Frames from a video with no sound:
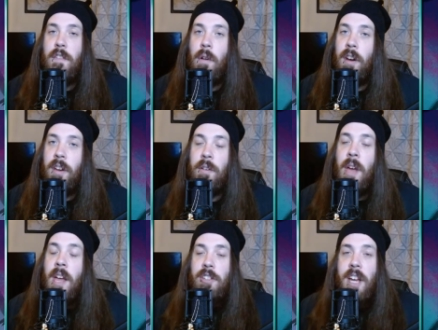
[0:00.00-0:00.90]
you are new.
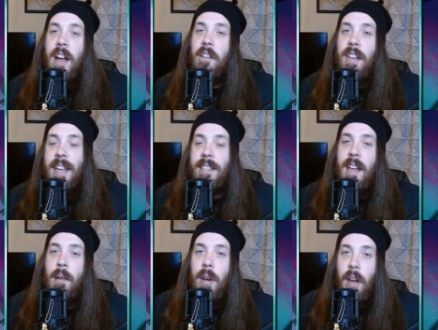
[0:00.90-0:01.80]
Check out the links
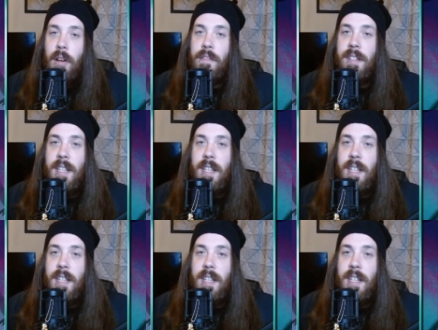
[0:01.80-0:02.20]
down below for the